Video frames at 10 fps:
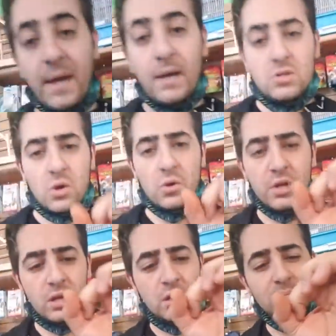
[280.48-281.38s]
big, so
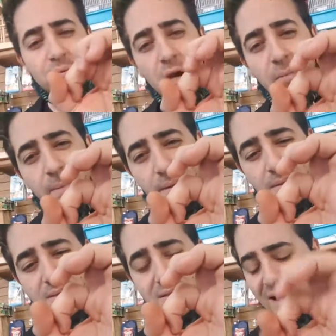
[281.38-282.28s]
they're probably about
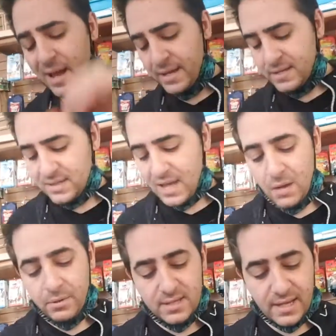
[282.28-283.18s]
the size,
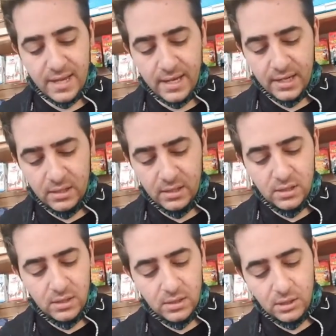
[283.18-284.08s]
I would say,
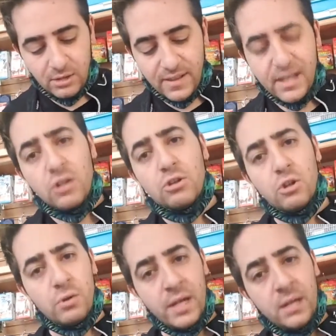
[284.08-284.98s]
of like a
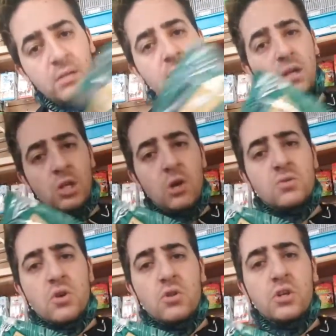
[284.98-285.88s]
loonie, you
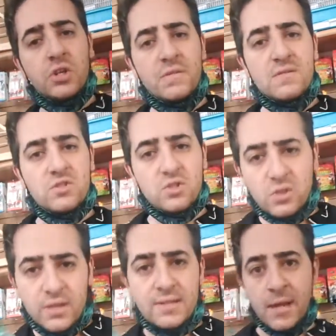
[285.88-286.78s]
know? So they're good
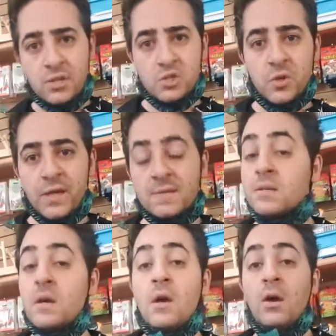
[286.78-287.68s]
sized treats.